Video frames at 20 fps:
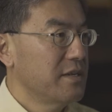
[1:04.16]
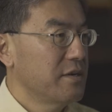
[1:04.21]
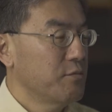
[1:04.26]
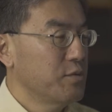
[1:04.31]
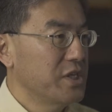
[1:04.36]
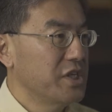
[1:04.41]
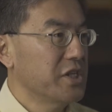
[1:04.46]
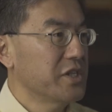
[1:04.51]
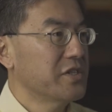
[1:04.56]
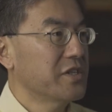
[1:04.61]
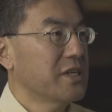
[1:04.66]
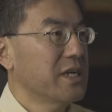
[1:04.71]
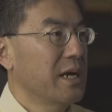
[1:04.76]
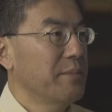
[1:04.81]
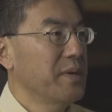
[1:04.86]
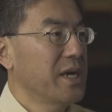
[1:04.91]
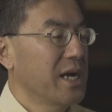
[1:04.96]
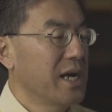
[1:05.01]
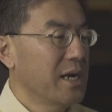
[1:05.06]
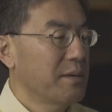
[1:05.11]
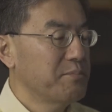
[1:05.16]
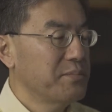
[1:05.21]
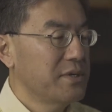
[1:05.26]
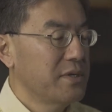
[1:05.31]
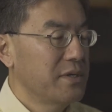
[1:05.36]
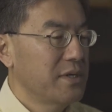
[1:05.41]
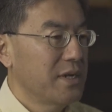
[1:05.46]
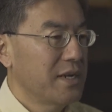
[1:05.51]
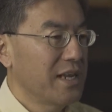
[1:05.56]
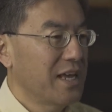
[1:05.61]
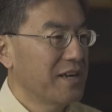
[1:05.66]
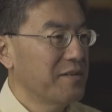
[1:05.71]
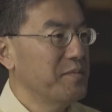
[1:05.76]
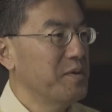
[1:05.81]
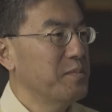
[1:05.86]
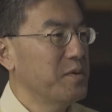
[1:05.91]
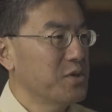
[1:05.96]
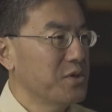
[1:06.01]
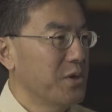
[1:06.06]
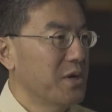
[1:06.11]
which is coming up, a lot of
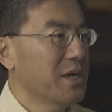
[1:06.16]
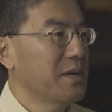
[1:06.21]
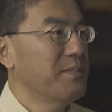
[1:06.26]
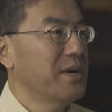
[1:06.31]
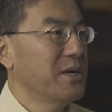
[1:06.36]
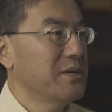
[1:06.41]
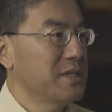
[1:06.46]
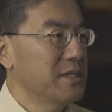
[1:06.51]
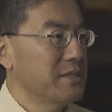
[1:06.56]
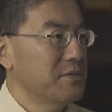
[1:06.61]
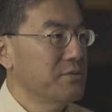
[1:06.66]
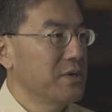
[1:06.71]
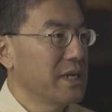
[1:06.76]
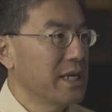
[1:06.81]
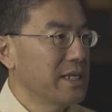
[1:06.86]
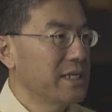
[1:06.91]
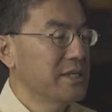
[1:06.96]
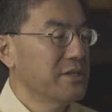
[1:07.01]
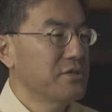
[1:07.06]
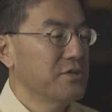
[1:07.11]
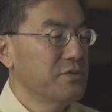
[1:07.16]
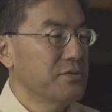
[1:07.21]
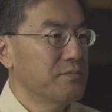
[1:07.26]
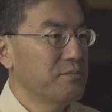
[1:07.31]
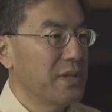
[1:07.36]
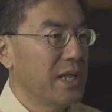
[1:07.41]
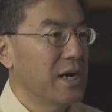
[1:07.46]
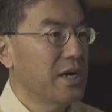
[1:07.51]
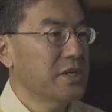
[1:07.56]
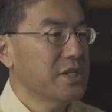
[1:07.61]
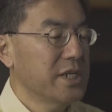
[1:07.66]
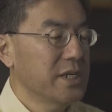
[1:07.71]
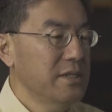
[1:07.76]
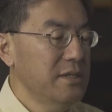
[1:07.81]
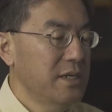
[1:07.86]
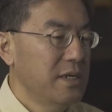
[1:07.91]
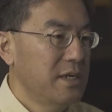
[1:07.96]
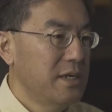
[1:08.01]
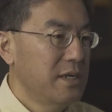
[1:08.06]
people talk about it related to blockchain,